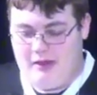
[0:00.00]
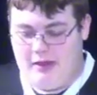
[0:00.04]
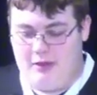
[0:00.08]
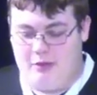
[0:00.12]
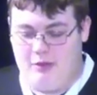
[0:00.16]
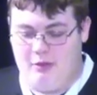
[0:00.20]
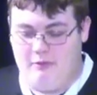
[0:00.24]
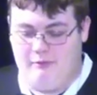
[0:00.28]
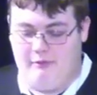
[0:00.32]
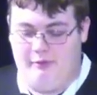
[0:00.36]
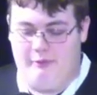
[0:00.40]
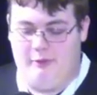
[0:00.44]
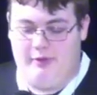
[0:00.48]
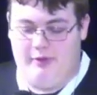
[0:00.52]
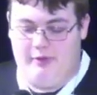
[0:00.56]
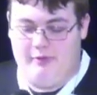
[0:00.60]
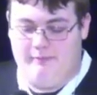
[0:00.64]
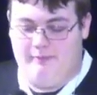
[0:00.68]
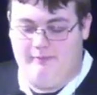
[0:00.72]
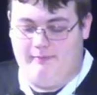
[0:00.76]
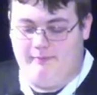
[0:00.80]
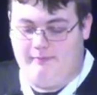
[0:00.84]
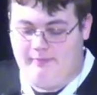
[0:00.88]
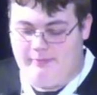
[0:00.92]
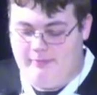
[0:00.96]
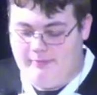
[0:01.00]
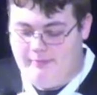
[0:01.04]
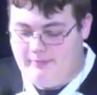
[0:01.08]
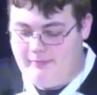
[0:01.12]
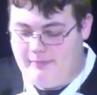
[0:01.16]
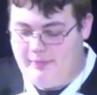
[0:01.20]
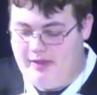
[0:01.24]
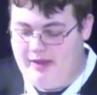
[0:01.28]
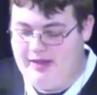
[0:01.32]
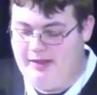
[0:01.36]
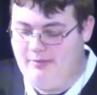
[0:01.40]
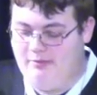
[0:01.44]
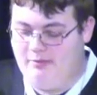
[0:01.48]
Hello everyone,
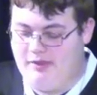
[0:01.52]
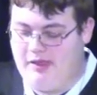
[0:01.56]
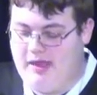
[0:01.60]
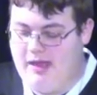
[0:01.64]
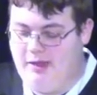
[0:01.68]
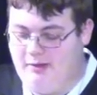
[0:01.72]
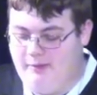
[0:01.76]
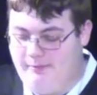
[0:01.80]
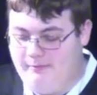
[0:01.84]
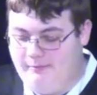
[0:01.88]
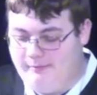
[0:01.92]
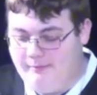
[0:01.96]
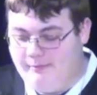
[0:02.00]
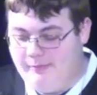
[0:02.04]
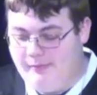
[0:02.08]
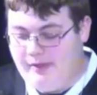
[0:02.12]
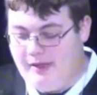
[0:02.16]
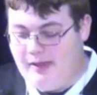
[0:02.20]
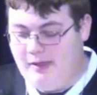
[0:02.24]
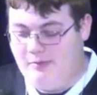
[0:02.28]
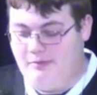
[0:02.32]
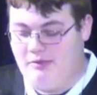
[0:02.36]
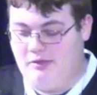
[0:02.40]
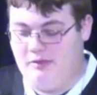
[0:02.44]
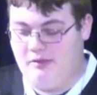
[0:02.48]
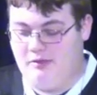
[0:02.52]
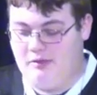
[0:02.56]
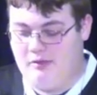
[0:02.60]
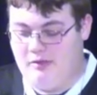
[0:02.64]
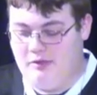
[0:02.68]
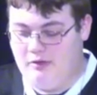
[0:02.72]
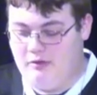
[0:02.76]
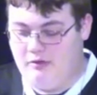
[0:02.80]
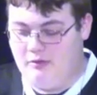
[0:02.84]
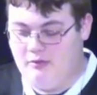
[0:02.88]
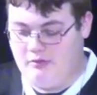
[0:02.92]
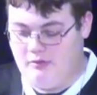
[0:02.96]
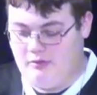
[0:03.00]
my name's Adam. I'm
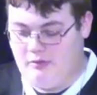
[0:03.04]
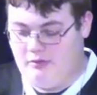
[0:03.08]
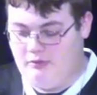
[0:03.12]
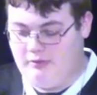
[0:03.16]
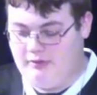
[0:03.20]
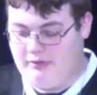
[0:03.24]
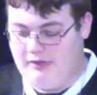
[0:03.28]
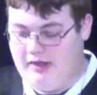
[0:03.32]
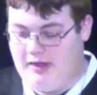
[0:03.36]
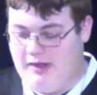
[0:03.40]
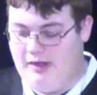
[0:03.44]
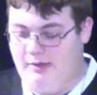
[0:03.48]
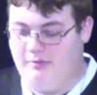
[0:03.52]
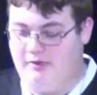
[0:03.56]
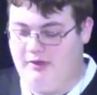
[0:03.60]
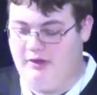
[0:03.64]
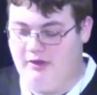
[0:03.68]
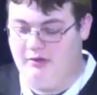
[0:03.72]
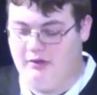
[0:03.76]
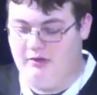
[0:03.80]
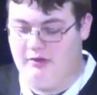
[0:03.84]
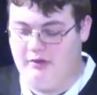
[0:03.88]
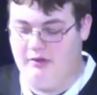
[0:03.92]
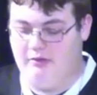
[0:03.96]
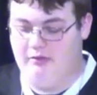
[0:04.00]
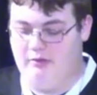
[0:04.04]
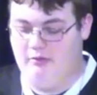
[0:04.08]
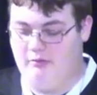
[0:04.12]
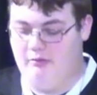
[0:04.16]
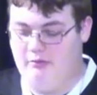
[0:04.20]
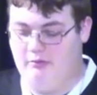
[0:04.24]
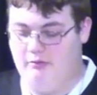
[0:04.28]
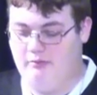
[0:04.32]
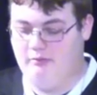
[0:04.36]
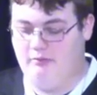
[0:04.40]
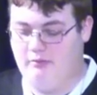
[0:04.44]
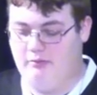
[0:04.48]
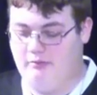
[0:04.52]
16 years old and I'm here to tell
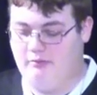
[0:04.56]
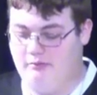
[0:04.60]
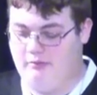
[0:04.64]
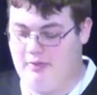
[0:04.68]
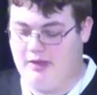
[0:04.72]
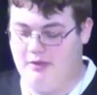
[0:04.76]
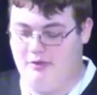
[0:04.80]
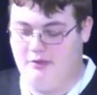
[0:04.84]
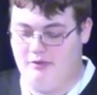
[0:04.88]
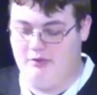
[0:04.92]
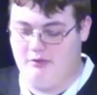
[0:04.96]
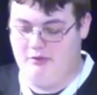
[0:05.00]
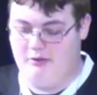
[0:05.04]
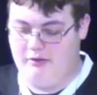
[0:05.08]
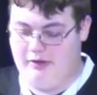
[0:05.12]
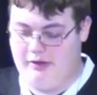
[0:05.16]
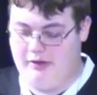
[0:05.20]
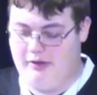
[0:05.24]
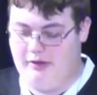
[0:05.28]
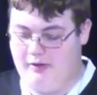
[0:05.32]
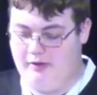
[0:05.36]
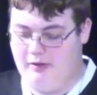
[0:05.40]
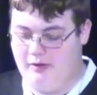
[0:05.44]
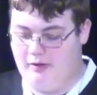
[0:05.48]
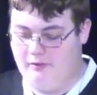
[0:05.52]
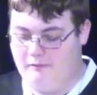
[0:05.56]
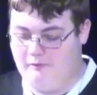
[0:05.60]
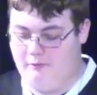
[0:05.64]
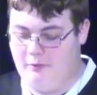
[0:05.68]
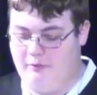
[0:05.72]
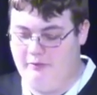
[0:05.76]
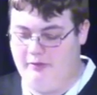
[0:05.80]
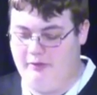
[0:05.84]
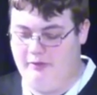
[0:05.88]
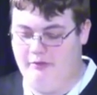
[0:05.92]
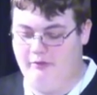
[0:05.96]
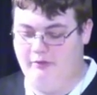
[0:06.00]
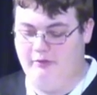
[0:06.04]
you my story of
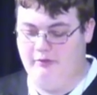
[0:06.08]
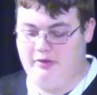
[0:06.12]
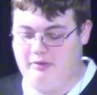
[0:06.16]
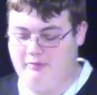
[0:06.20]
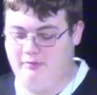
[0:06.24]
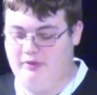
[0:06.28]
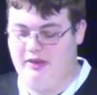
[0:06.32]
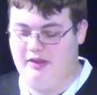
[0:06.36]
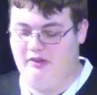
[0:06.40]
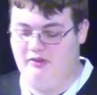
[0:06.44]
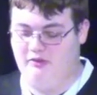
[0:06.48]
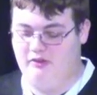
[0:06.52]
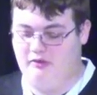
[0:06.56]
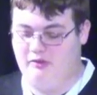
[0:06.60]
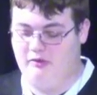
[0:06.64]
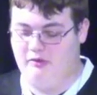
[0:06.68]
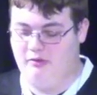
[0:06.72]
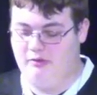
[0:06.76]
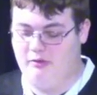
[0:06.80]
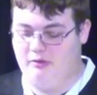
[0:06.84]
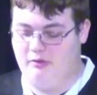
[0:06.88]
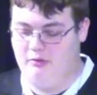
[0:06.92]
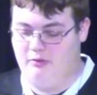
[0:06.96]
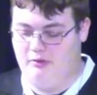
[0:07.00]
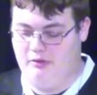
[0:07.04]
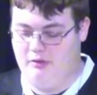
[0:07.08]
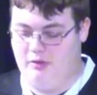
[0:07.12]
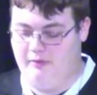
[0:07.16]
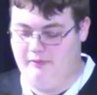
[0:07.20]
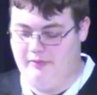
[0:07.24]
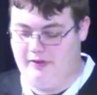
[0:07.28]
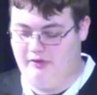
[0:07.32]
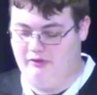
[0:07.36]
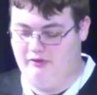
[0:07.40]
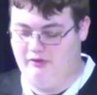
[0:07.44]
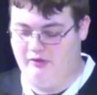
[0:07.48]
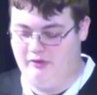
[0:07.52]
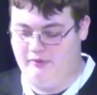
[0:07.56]
moving through temptation to
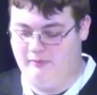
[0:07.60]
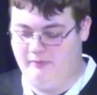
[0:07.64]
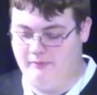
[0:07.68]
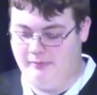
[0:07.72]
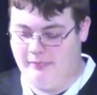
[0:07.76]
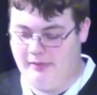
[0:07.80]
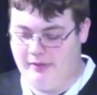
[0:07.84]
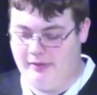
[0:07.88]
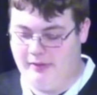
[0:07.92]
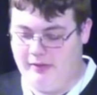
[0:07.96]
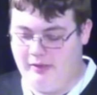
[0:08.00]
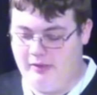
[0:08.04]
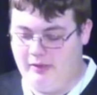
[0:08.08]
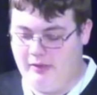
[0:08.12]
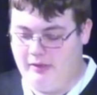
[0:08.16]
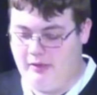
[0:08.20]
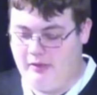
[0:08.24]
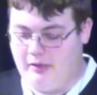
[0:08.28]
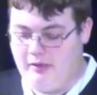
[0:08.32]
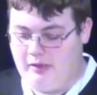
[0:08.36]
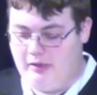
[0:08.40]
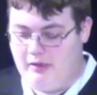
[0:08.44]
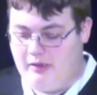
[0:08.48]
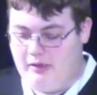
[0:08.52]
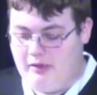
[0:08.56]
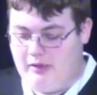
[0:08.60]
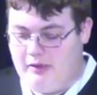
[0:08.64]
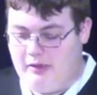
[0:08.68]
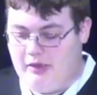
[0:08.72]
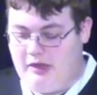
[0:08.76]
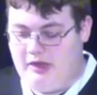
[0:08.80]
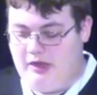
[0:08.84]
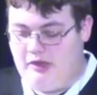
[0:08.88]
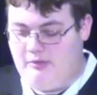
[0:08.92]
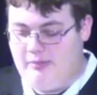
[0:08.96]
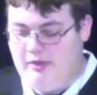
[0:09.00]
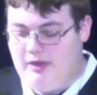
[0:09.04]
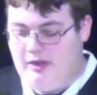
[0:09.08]
salvation.
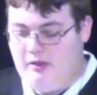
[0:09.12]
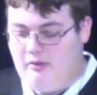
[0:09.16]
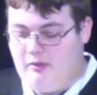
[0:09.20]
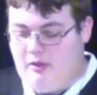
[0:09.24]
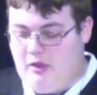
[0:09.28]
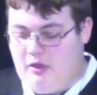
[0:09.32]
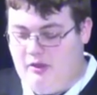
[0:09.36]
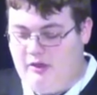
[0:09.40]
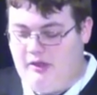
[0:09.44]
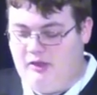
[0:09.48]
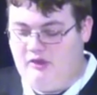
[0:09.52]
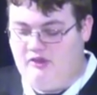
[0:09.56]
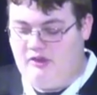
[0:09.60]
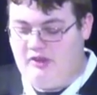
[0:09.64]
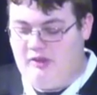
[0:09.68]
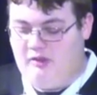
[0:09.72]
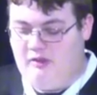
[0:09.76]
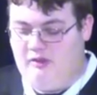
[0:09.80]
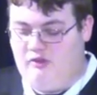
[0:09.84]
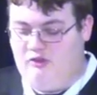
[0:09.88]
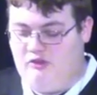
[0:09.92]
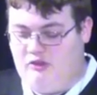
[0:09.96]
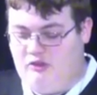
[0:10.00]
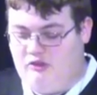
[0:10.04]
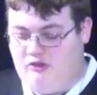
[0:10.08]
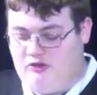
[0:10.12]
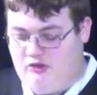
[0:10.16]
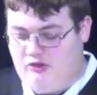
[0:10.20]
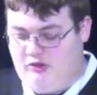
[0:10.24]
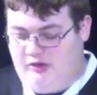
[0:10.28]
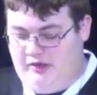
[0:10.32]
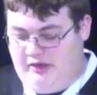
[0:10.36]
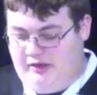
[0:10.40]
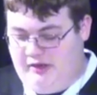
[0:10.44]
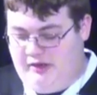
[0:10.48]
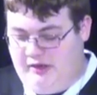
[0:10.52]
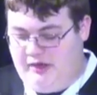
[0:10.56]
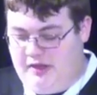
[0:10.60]
It's been a long and challenging
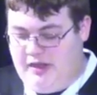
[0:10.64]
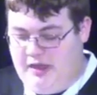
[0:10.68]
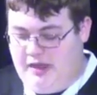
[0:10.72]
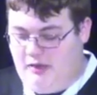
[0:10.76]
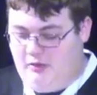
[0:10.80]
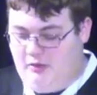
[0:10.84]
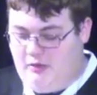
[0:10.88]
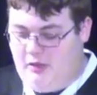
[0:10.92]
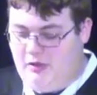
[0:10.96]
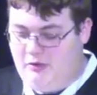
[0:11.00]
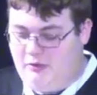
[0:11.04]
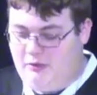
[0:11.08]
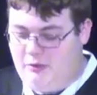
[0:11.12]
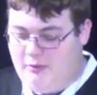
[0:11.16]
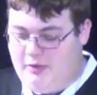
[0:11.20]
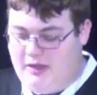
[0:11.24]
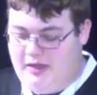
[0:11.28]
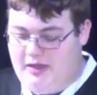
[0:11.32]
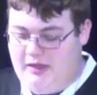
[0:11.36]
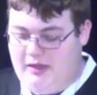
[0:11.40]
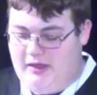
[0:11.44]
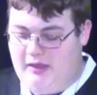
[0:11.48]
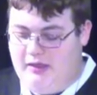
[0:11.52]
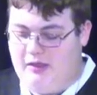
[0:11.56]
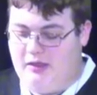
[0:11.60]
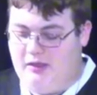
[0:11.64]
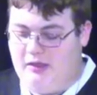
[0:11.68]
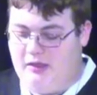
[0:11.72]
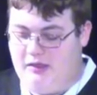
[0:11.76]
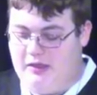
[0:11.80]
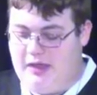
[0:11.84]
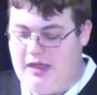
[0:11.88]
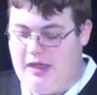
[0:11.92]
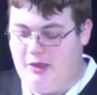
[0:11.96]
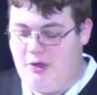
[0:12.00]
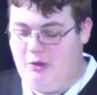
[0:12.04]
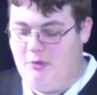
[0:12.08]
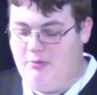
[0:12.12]
journey, and along the way,
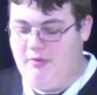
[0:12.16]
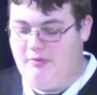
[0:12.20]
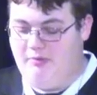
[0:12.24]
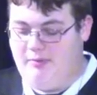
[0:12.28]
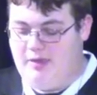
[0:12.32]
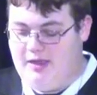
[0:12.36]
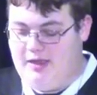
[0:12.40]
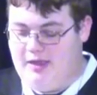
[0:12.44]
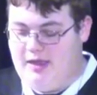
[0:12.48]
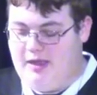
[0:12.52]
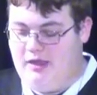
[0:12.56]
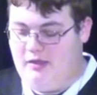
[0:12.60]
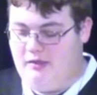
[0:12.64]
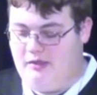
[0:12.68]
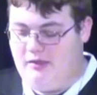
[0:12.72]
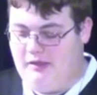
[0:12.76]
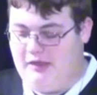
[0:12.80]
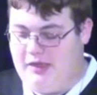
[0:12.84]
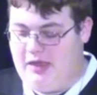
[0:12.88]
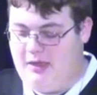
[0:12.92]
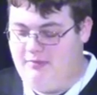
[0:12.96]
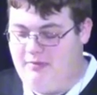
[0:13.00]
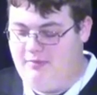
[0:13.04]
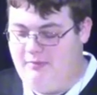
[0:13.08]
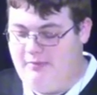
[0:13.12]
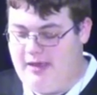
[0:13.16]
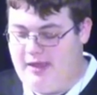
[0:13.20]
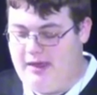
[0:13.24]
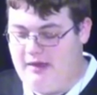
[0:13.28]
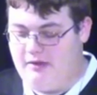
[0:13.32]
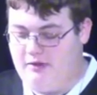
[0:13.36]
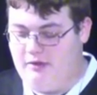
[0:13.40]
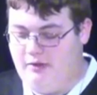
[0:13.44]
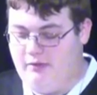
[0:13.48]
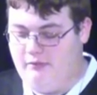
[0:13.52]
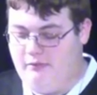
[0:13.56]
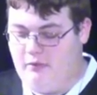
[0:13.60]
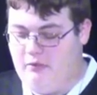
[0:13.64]
God opened my eyes and got me
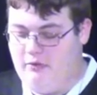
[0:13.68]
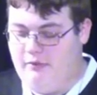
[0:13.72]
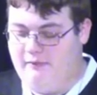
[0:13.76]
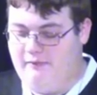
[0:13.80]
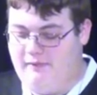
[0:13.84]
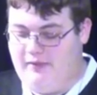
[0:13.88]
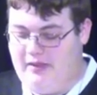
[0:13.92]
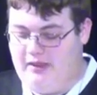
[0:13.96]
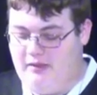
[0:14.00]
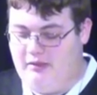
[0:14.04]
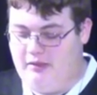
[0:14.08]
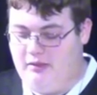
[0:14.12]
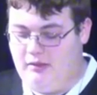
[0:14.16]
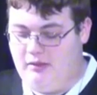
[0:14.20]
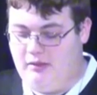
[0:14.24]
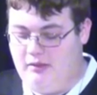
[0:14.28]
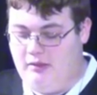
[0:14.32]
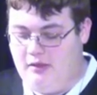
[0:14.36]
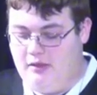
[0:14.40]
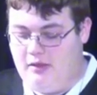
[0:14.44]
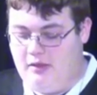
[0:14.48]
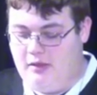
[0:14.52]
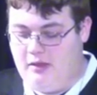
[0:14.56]
back to the road of faith.